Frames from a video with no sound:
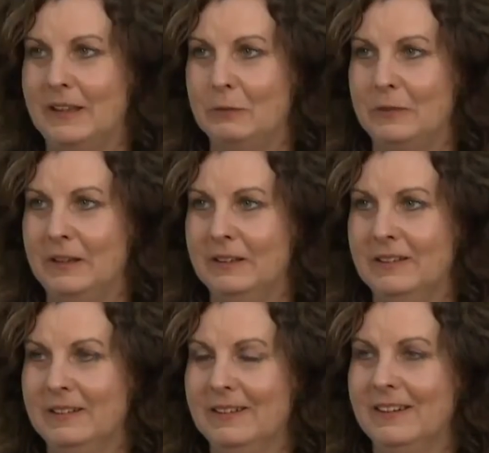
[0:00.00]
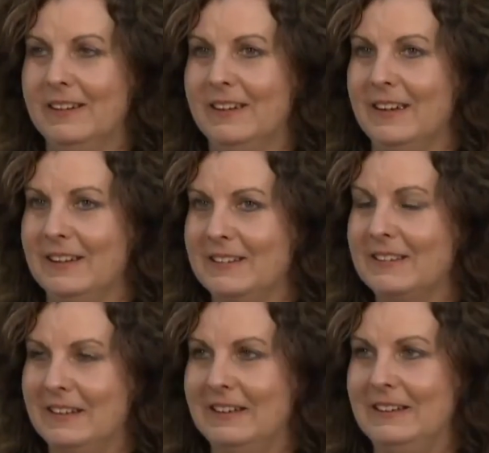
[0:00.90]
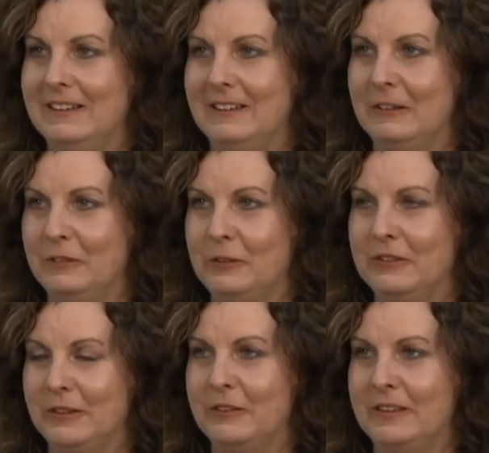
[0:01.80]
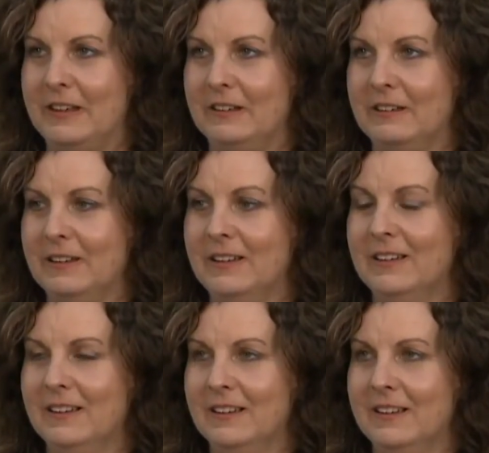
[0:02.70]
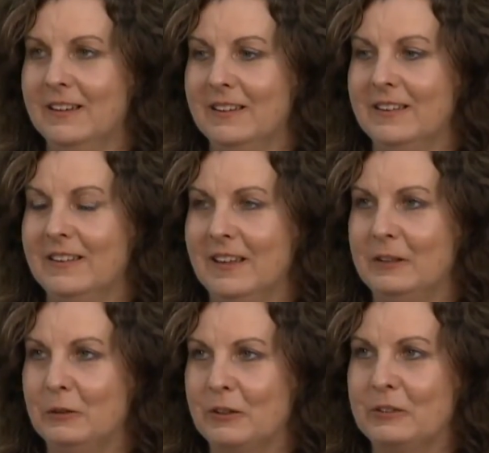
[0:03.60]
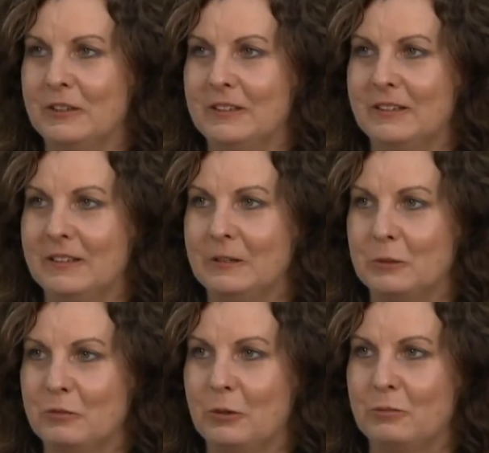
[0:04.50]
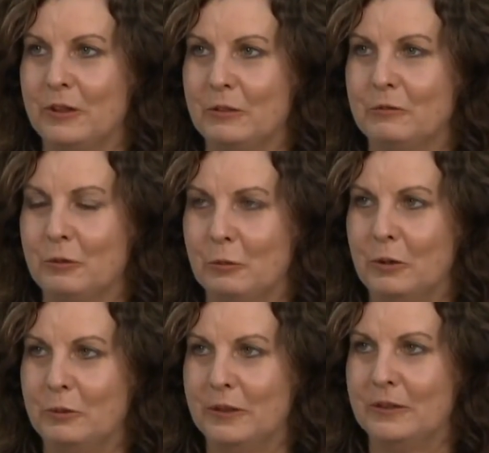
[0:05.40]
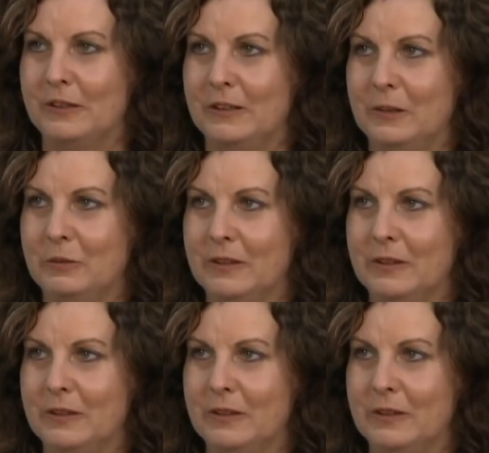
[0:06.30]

like me and see if you still think that your agenda is appropriate for what we are dealing